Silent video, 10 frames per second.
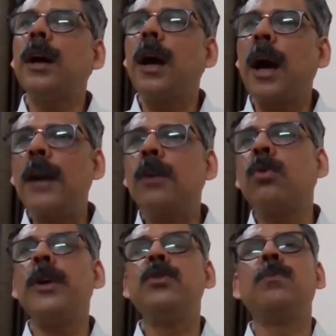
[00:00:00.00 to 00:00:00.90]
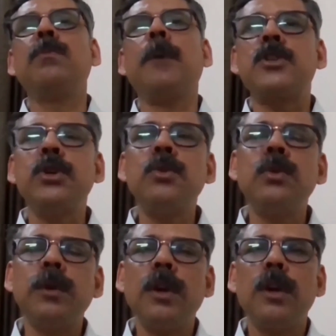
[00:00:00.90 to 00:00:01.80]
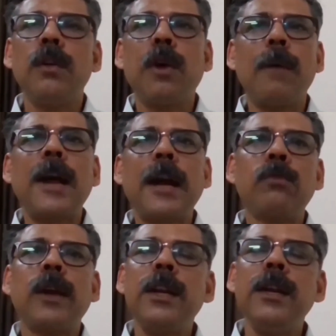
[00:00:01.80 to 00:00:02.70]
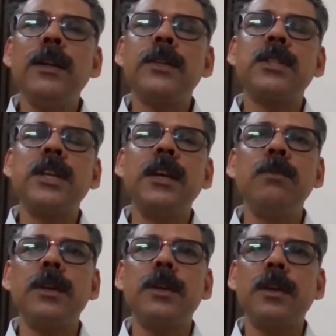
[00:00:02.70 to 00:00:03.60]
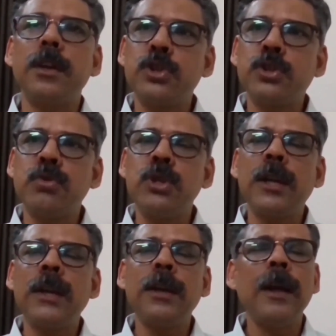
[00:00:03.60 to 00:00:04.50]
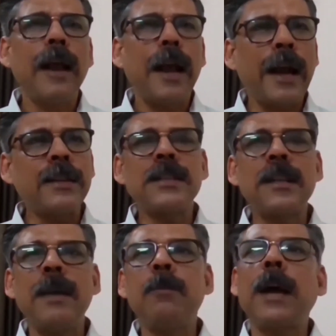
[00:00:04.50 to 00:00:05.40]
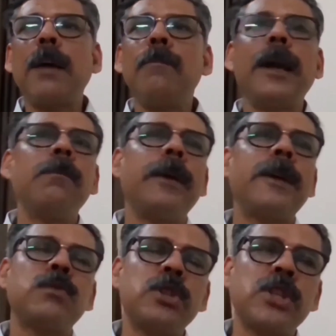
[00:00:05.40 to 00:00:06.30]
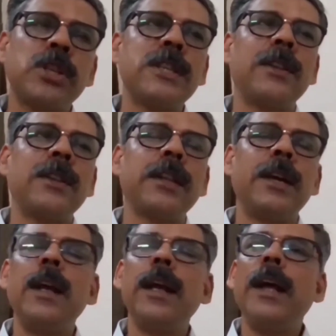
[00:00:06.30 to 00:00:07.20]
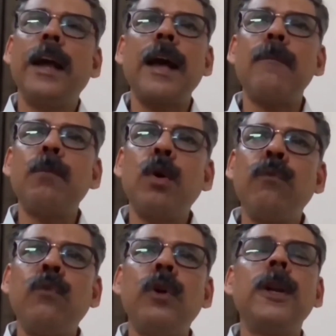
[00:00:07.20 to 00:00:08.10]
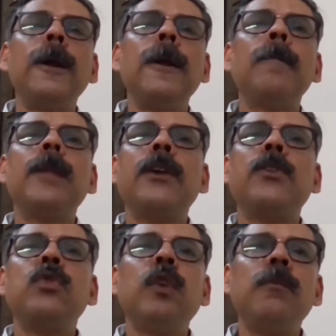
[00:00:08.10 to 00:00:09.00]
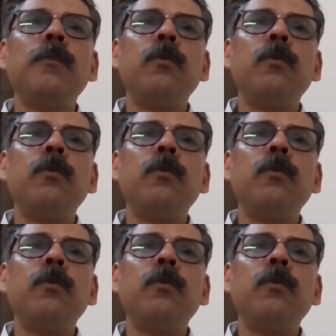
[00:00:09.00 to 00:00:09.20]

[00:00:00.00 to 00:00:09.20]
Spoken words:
are going to pursue from that very esteemed institution. At the same time, my best wishes are there, and I'm hopeful that you will